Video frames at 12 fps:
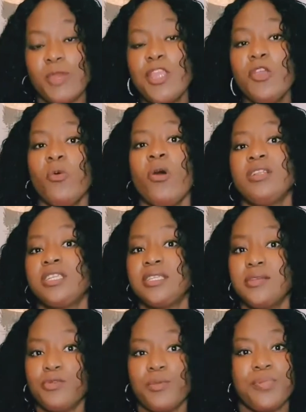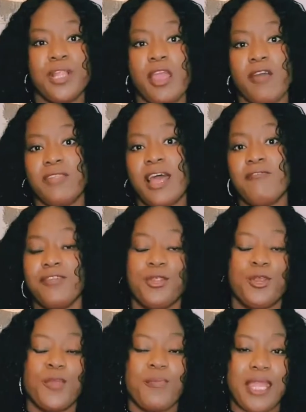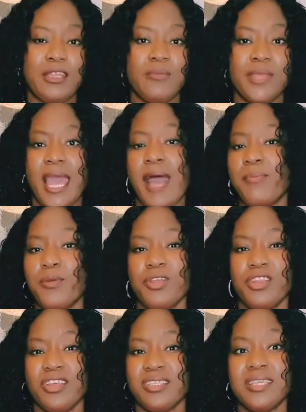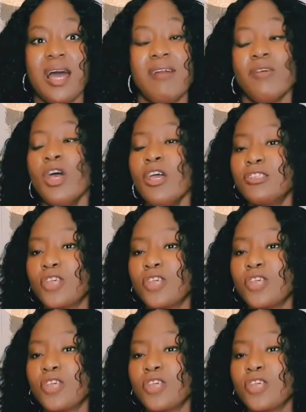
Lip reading: When you watch the replay of that video, you might not be happy with yourself.